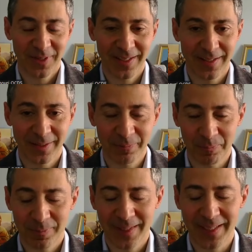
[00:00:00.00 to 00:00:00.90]
um,
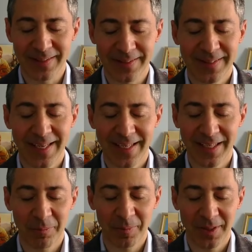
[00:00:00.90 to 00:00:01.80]
in
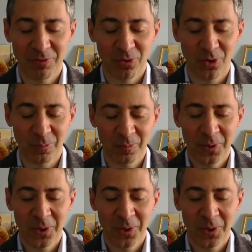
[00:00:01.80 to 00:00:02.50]
taking me from